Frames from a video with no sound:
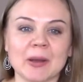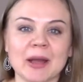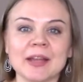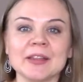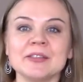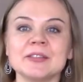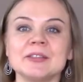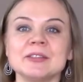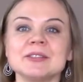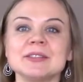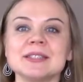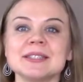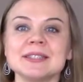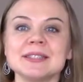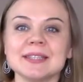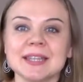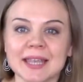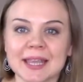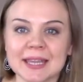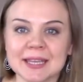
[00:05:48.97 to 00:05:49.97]

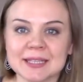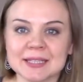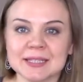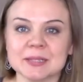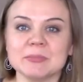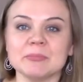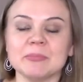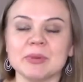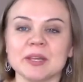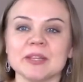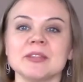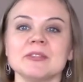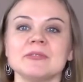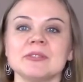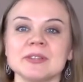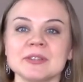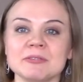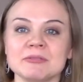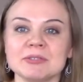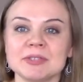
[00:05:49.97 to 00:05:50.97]
understanding, better
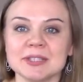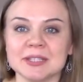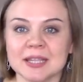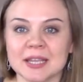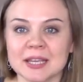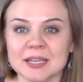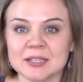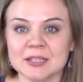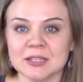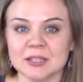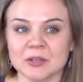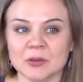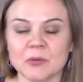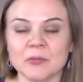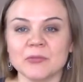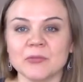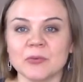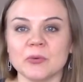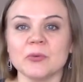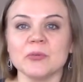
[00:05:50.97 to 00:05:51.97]
understanding
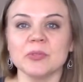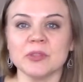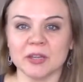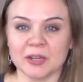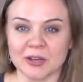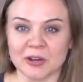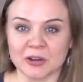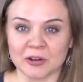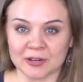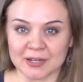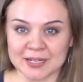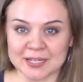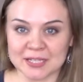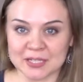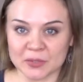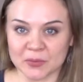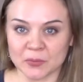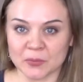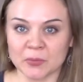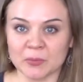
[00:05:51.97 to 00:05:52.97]
of who they are
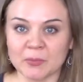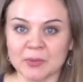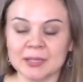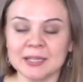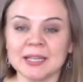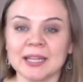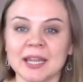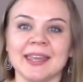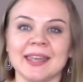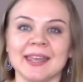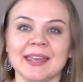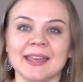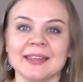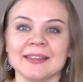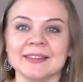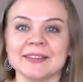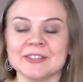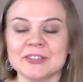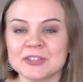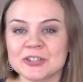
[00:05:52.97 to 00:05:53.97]
as a woman
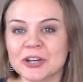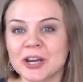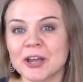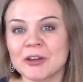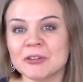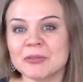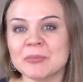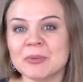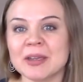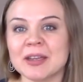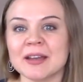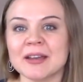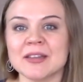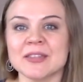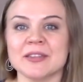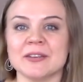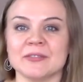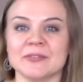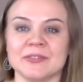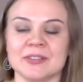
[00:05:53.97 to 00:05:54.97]
and check out my
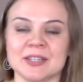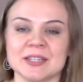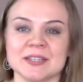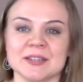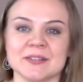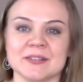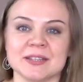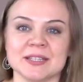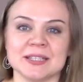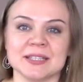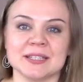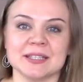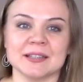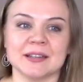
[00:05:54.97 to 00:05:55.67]
other videos.